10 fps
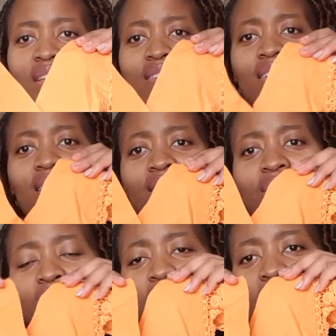Yeah,
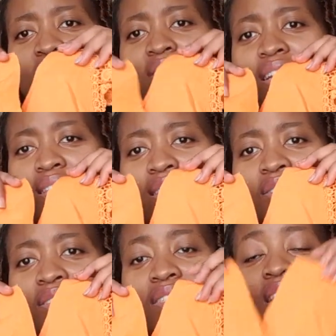so I feel like they're
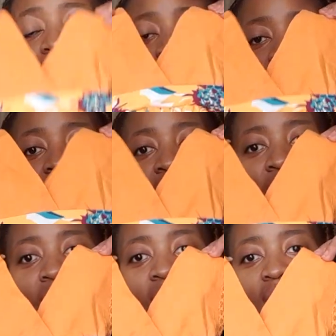very
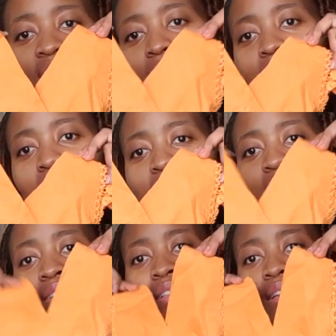cute. It comes with a
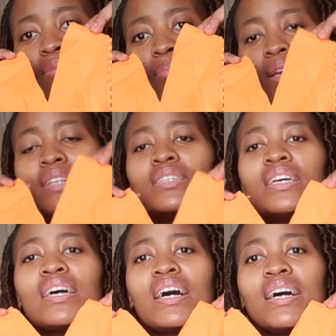little headband.
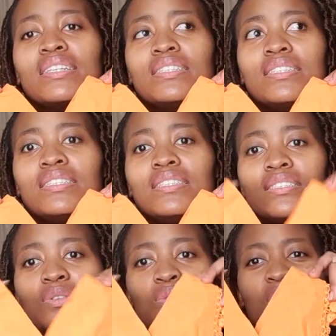She
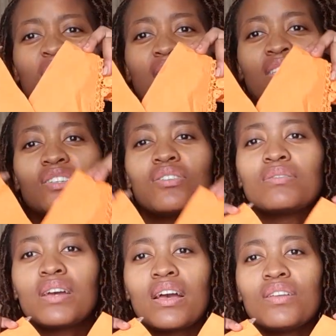was wearing it
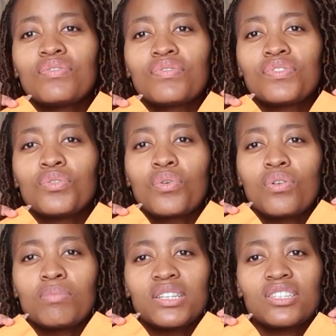on, if you go
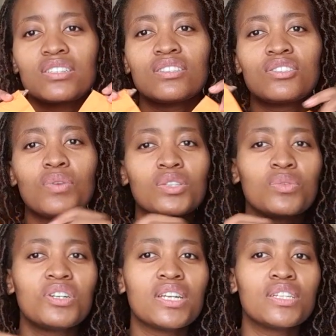on my channel, she was
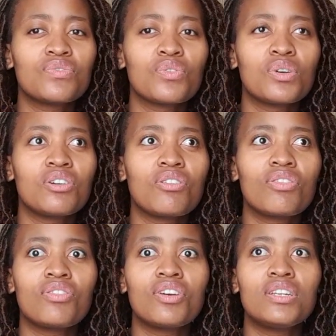wearing it for her
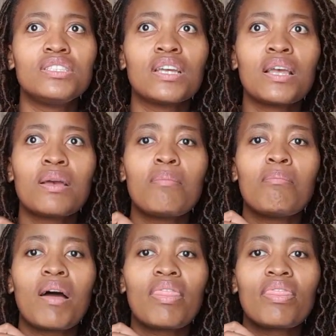3rd
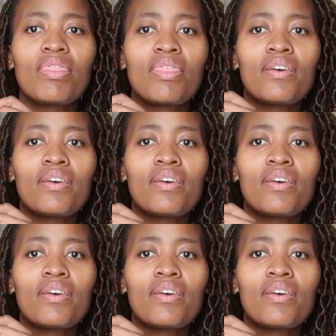month